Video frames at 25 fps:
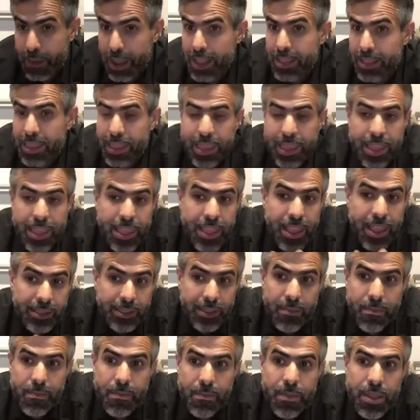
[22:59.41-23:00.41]
And
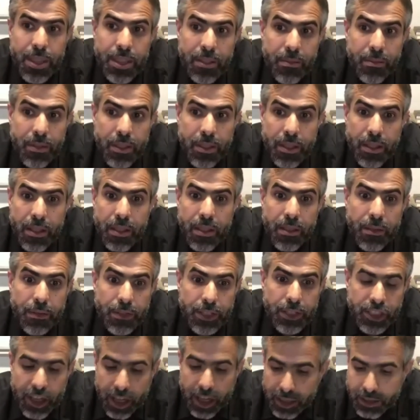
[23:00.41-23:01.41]
doesn't mean
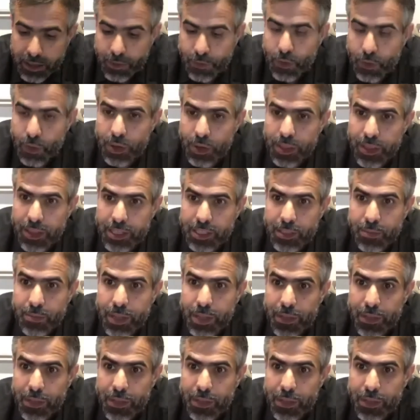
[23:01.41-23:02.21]
just for this, but